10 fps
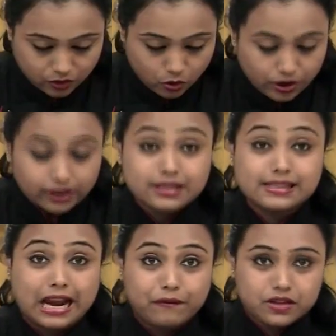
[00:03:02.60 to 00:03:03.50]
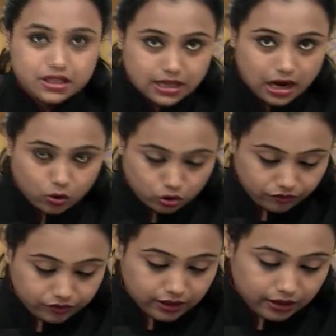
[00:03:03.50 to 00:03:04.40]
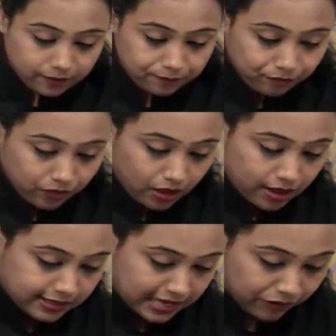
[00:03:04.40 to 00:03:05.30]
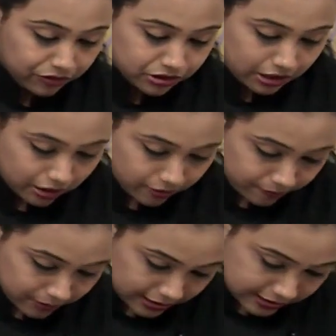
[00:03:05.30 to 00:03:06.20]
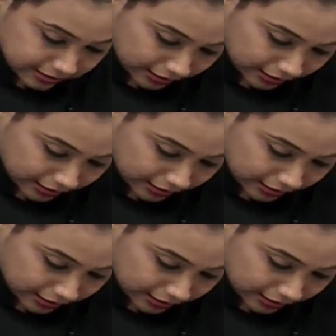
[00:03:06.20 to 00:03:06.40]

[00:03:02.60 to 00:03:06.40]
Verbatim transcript: Okay, the sandwiches are out of the sandwich griller. Let's